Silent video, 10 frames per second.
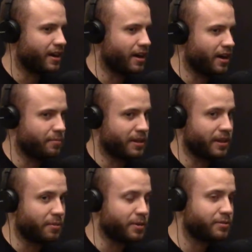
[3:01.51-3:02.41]
And
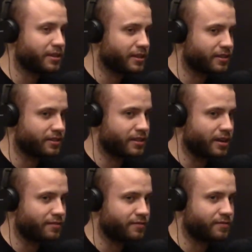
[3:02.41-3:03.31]
then the music
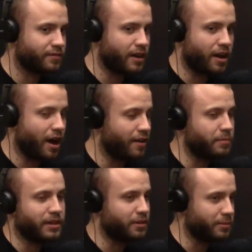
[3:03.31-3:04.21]
stuff, I've
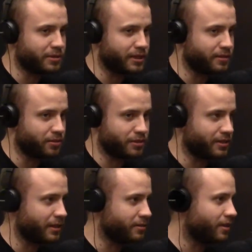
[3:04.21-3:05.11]
been in the music industry
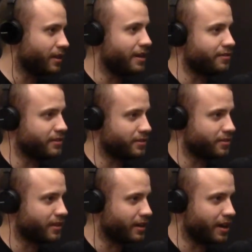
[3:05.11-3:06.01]
since I was 11.
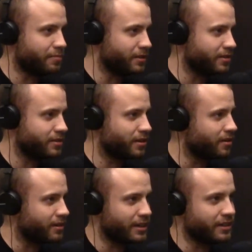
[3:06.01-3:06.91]
So like I've been
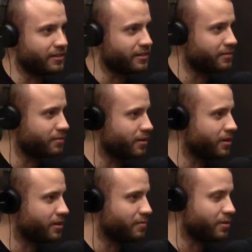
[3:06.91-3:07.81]
songwriting,
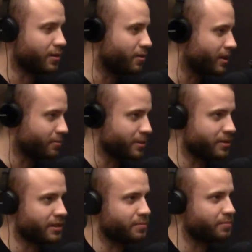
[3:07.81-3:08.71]
recording
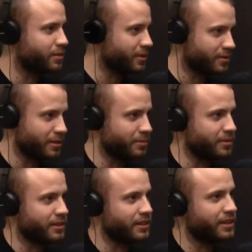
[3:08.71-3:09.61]
music, producing
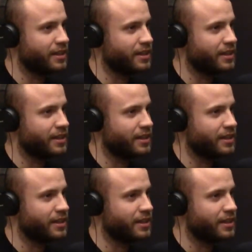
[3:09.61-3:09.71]
music.